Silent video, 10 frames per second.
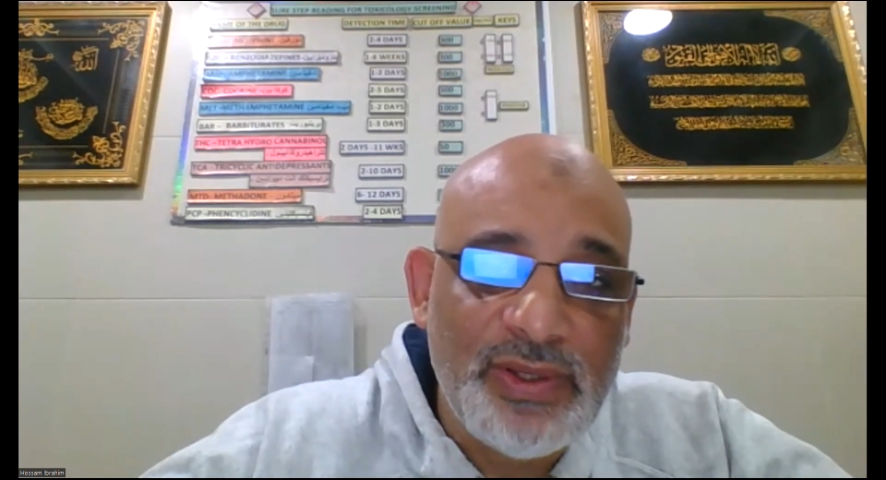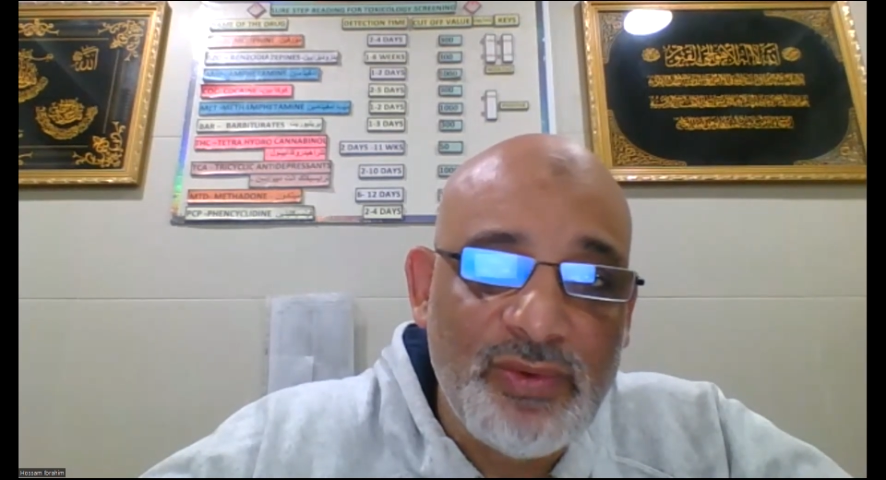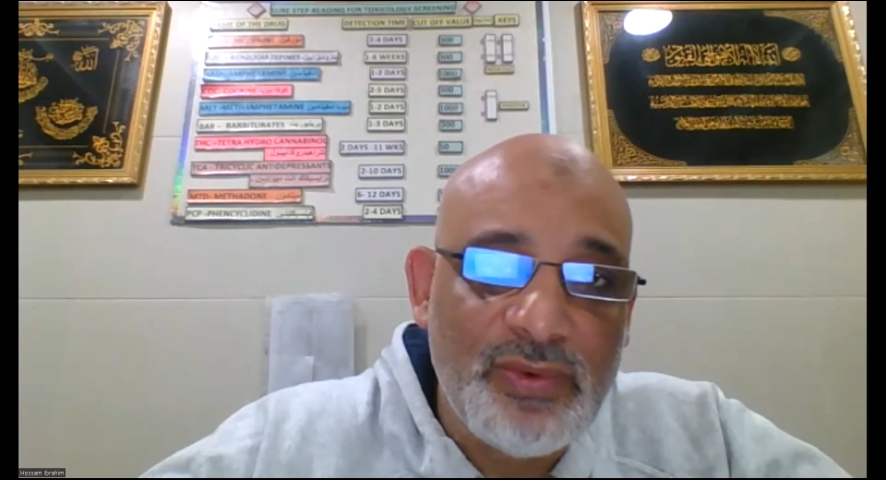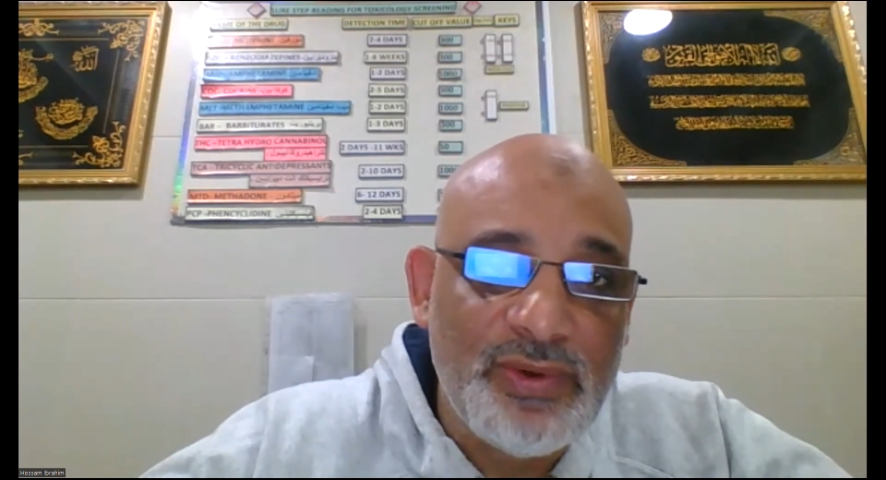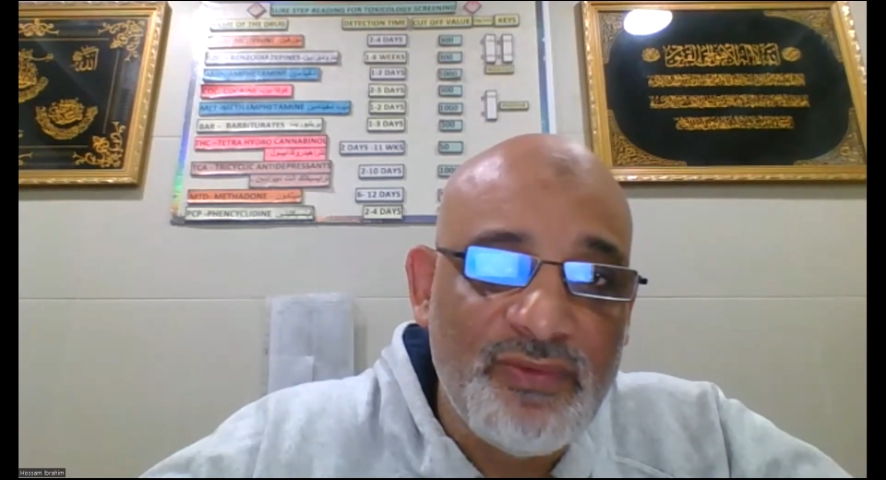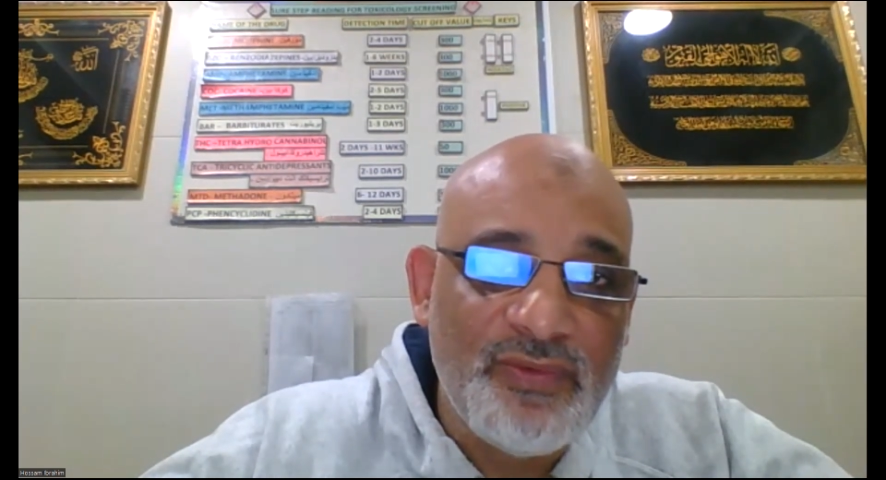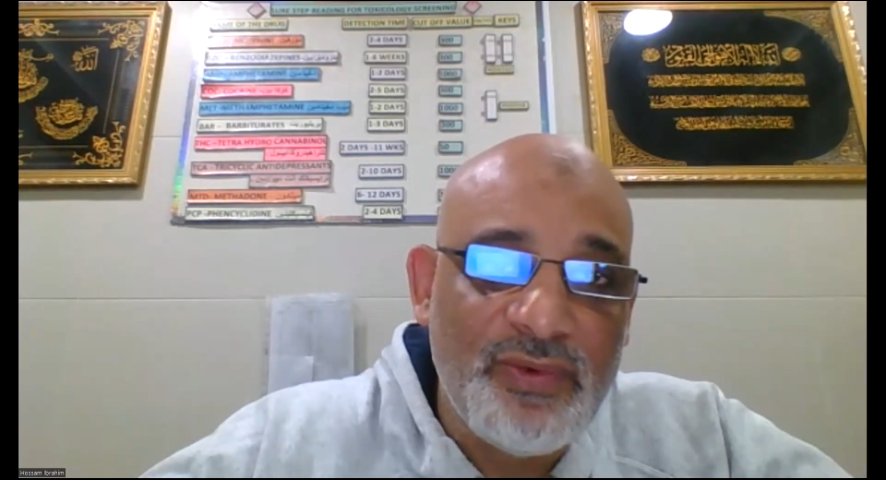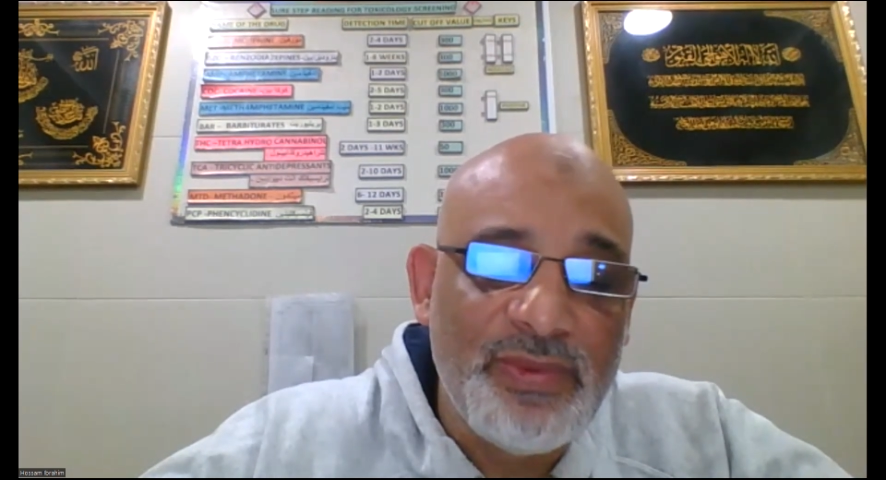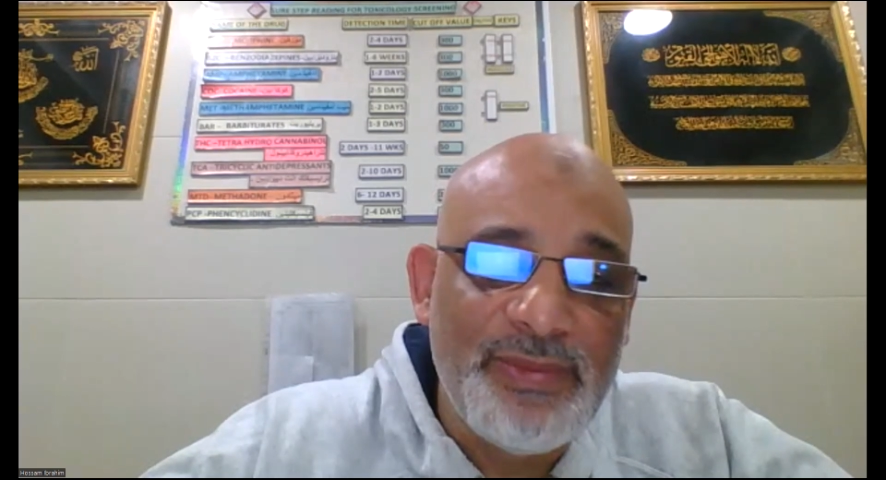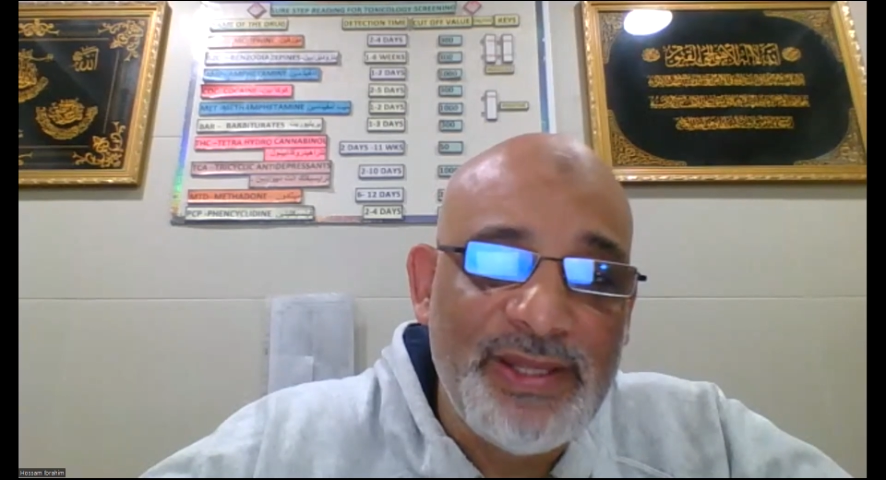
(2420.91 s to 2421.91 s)
when you
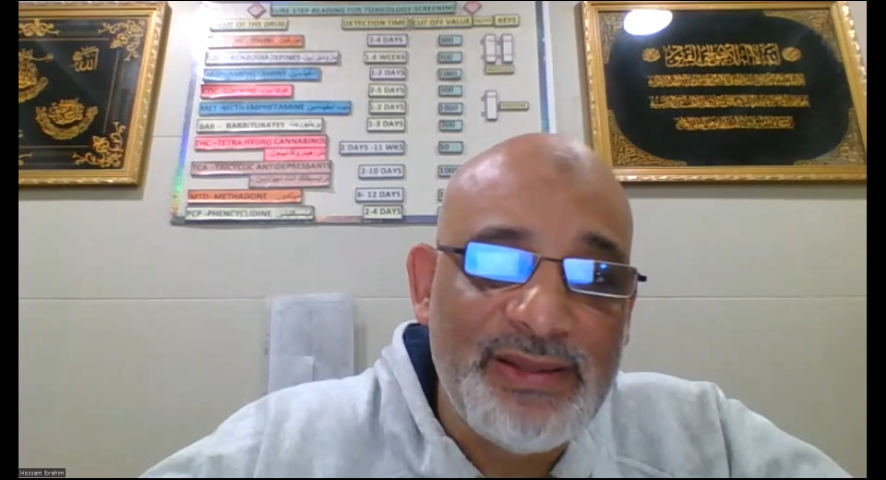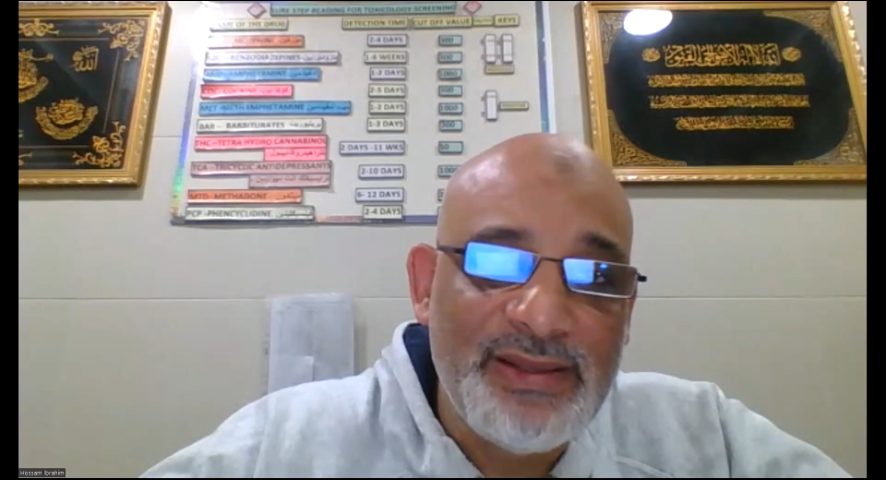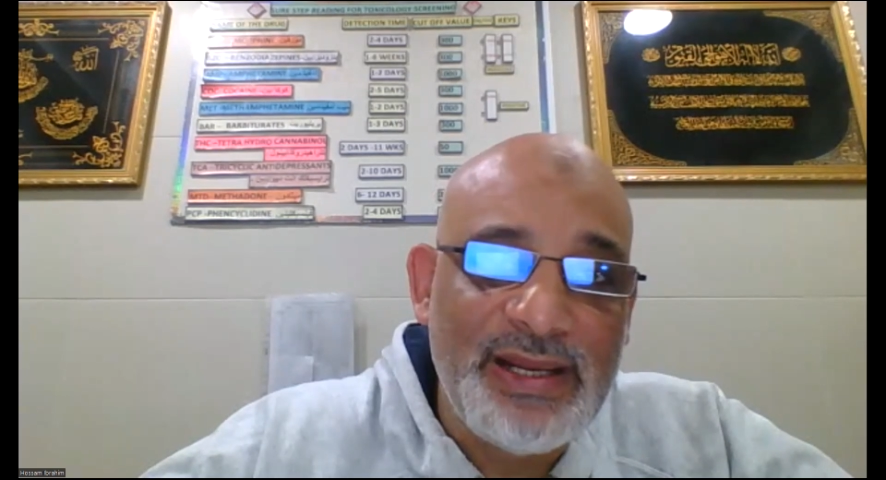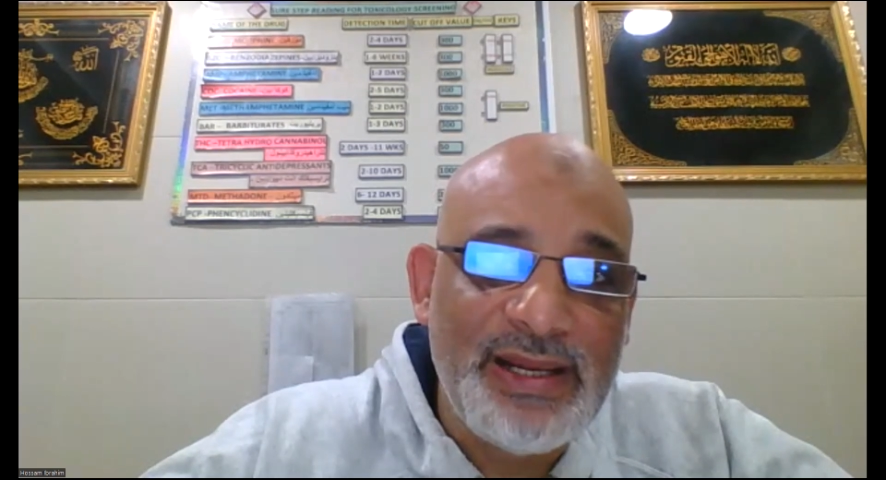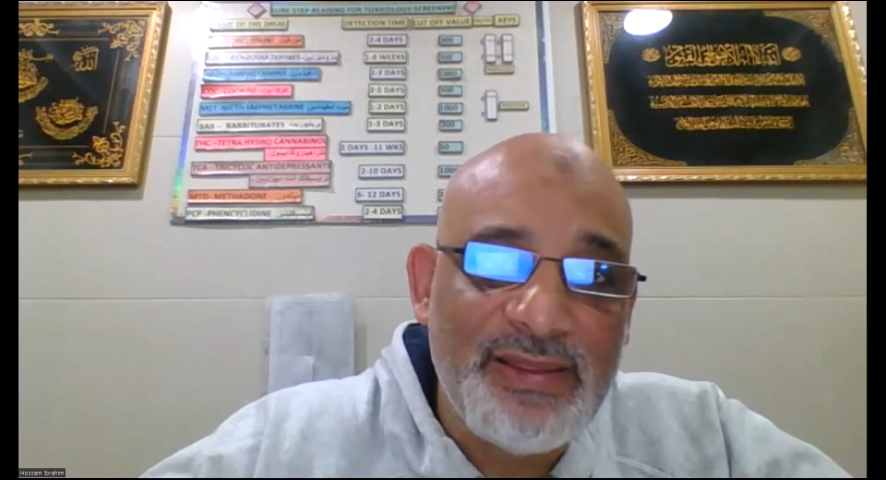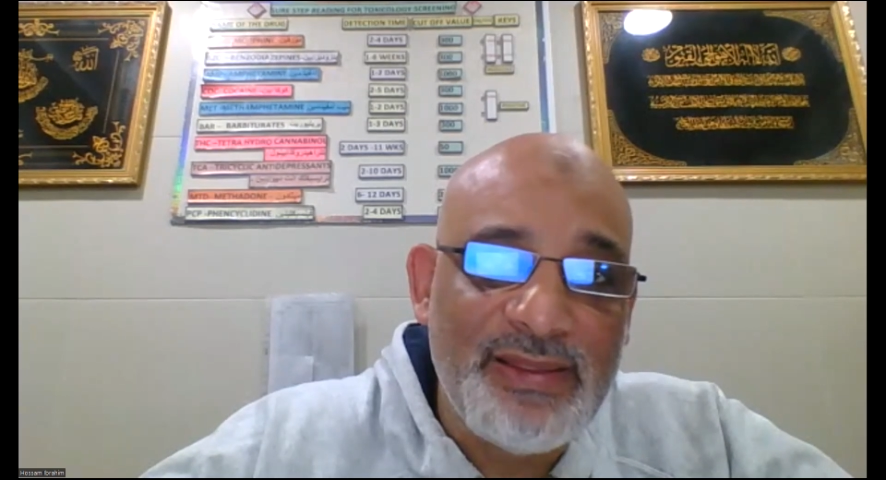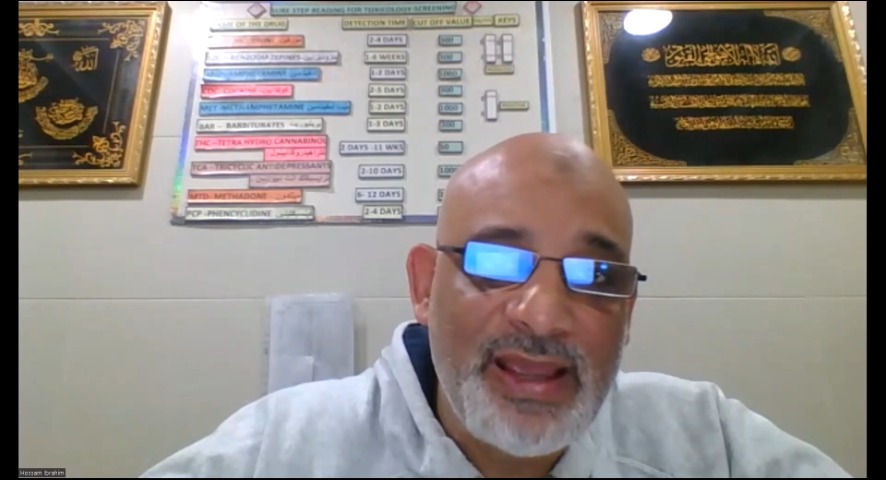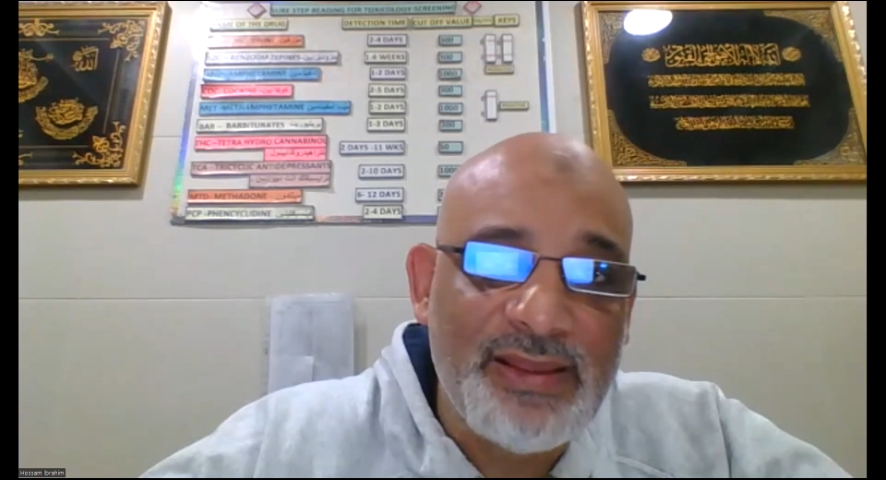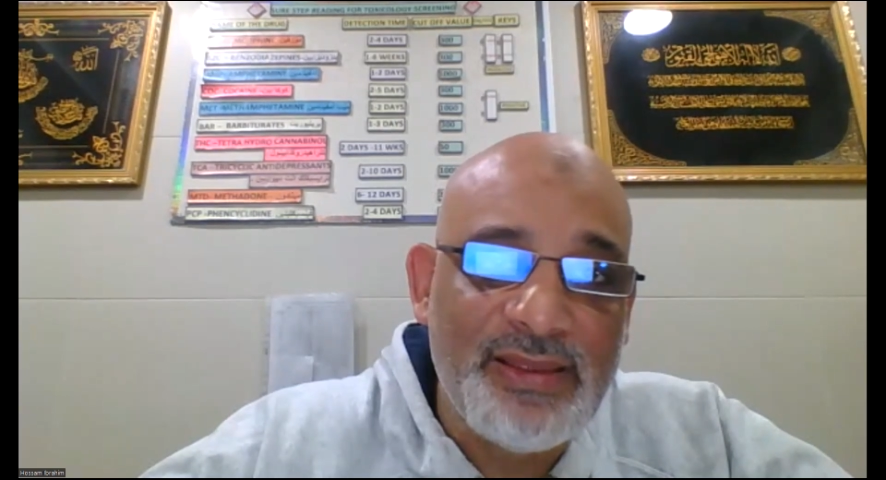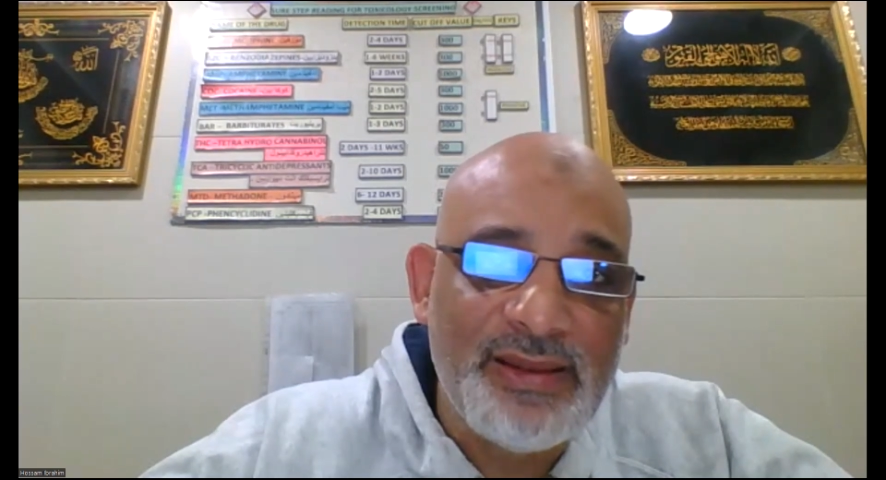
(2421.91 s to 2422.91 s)
inform the Mental Health Act,